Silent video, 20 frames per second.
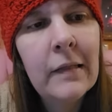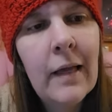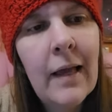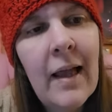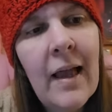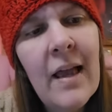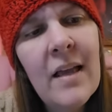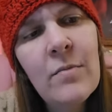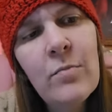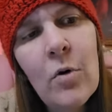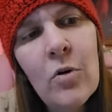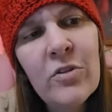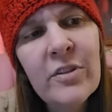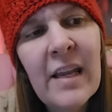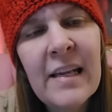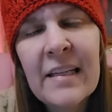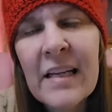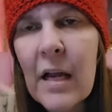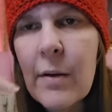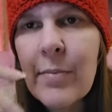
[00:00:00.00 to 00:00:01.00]
At most
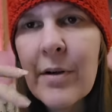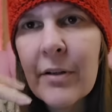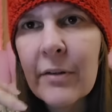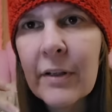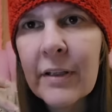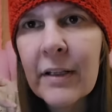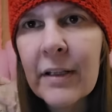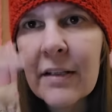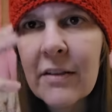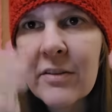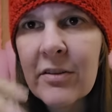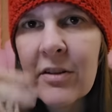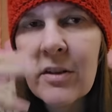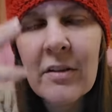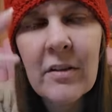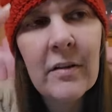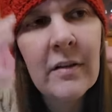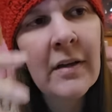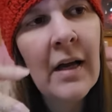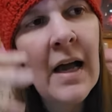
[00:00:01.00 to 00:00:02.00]
anti-peeling is
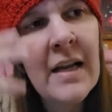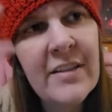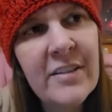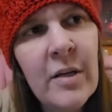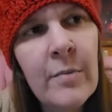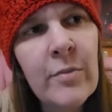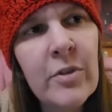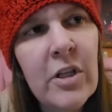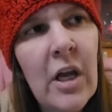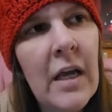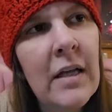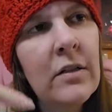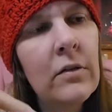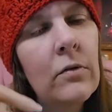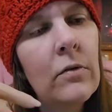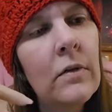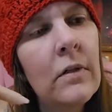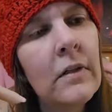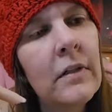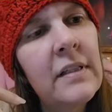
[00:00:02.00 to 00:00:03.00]
got some shine
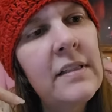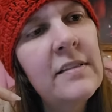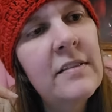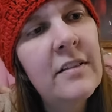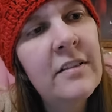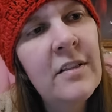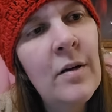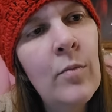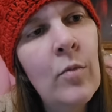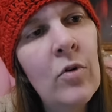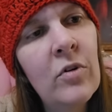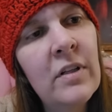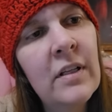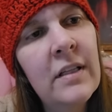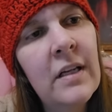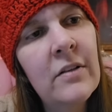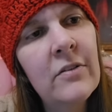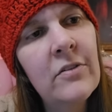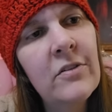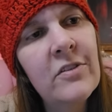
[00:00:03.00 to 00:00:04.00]
to it at least, some more than
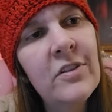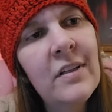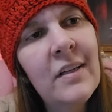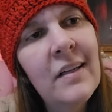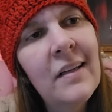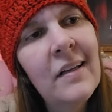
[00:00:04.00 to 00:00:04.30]
others.